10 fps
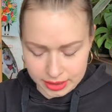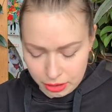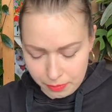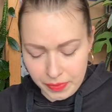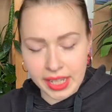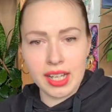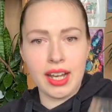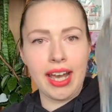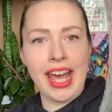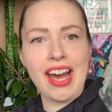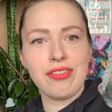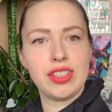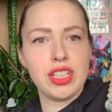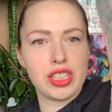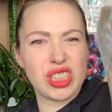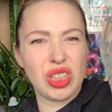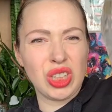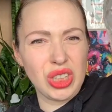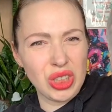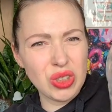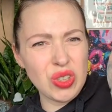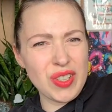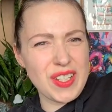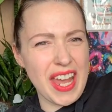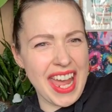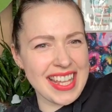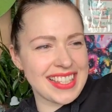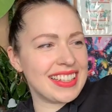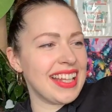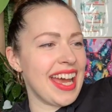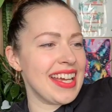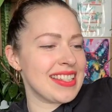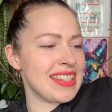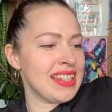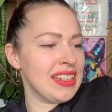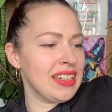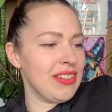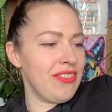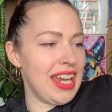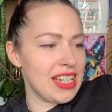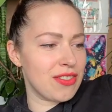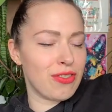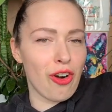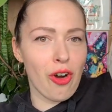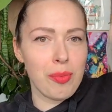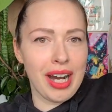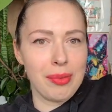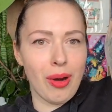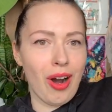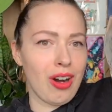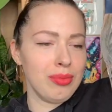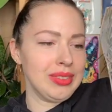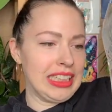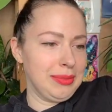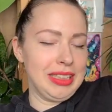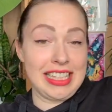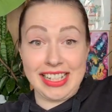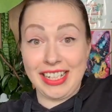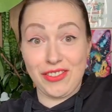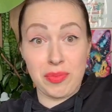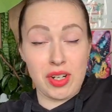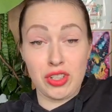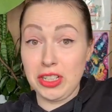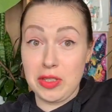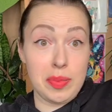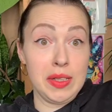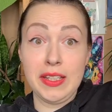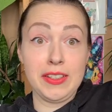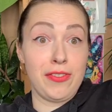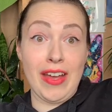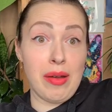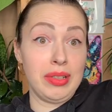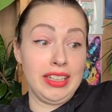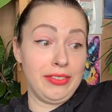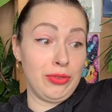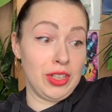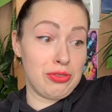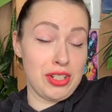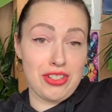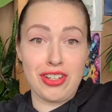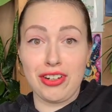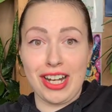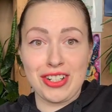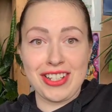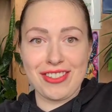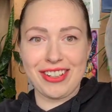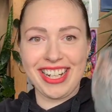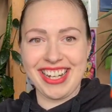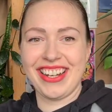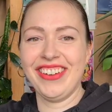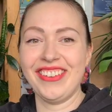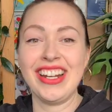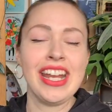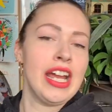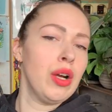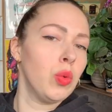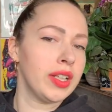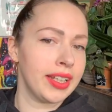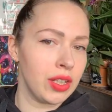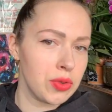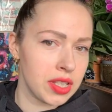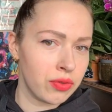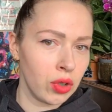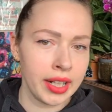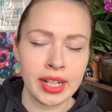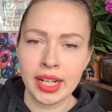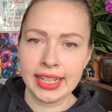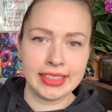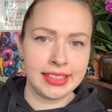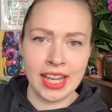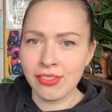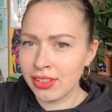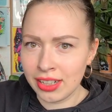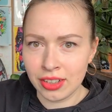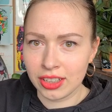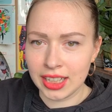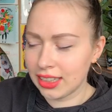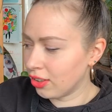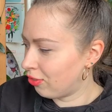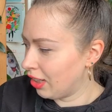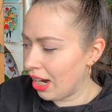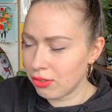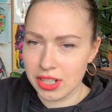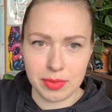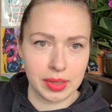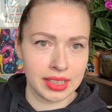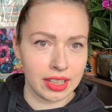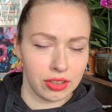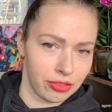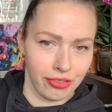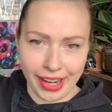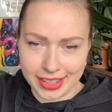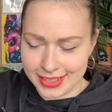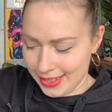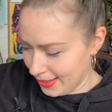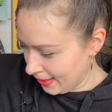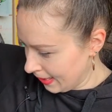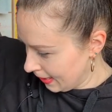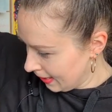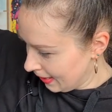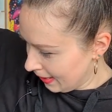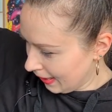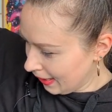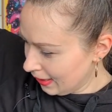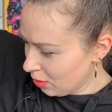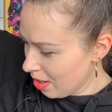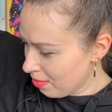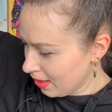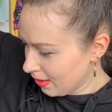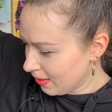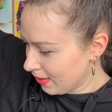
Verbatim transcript: So I have this huge ass glass vase from my mom. I mean, it's kind of special. It's been in the family for three generations right now. What I use it for? Definitely not cut off flowers, but cut off ficuses. Hello, baby.